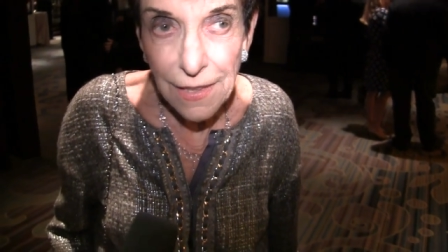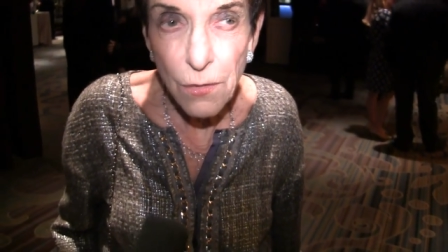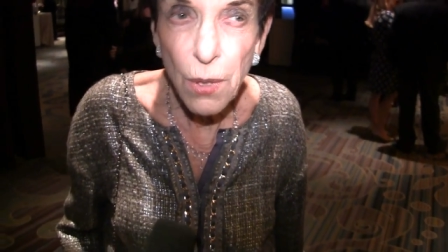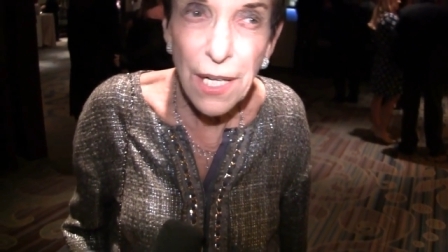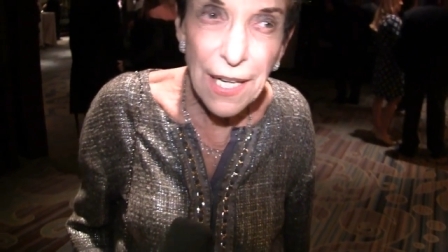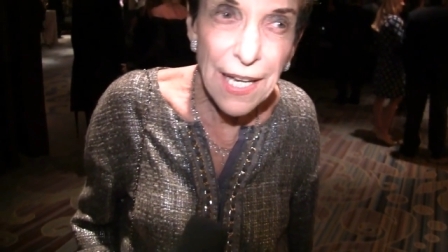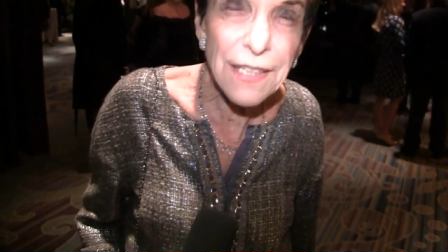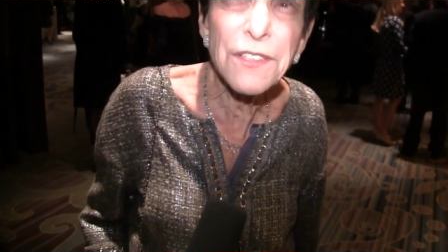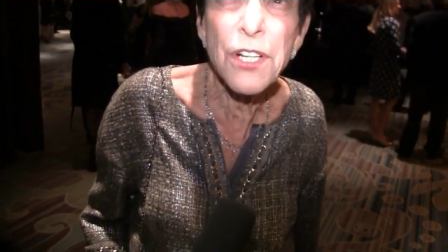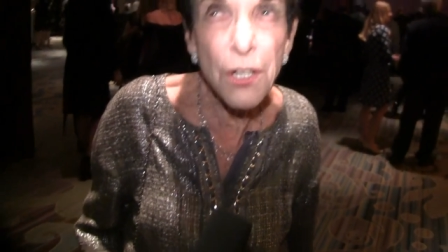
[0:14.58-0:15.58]
Well, I
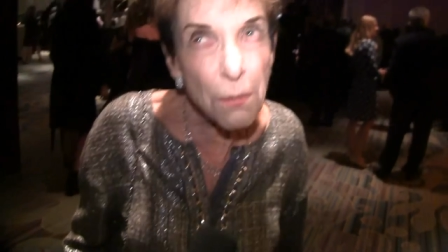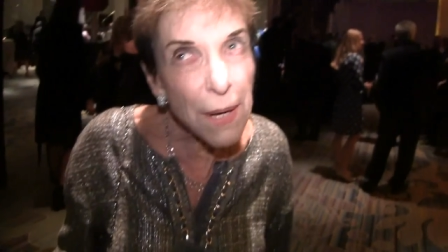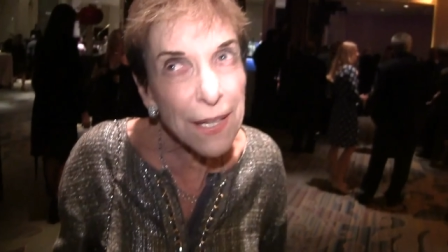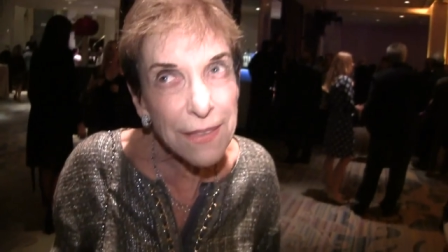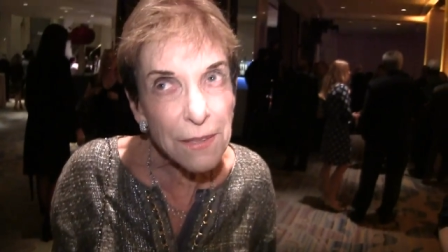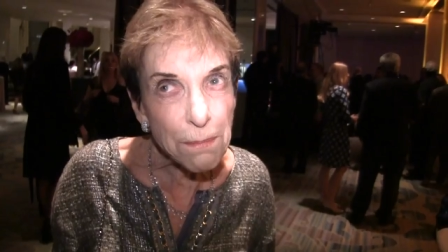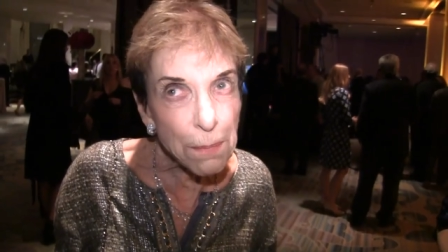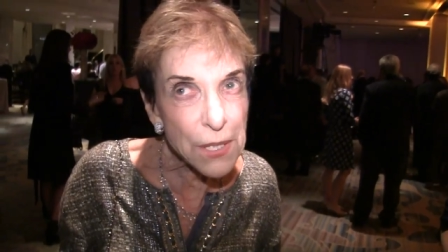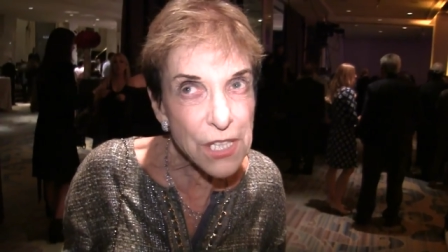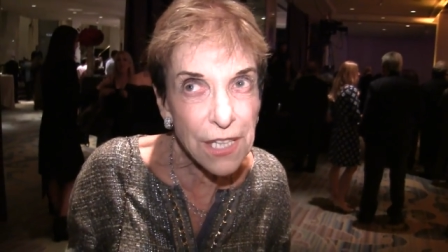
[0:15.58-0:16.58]
don't know about the
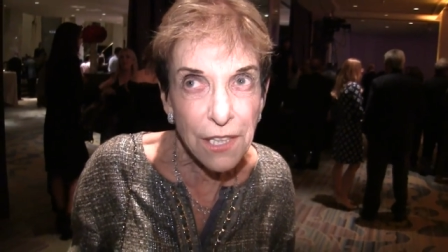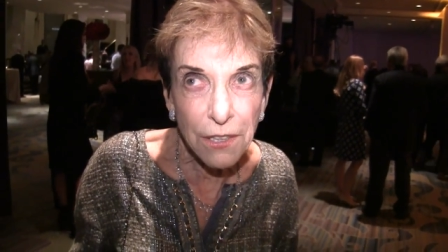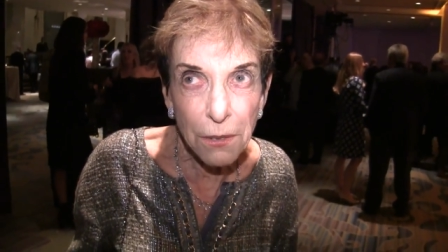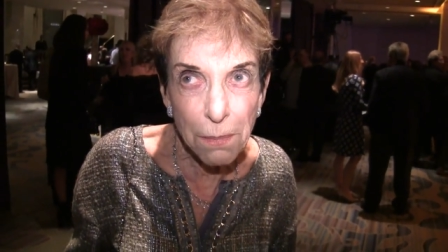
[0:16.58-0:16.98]
particular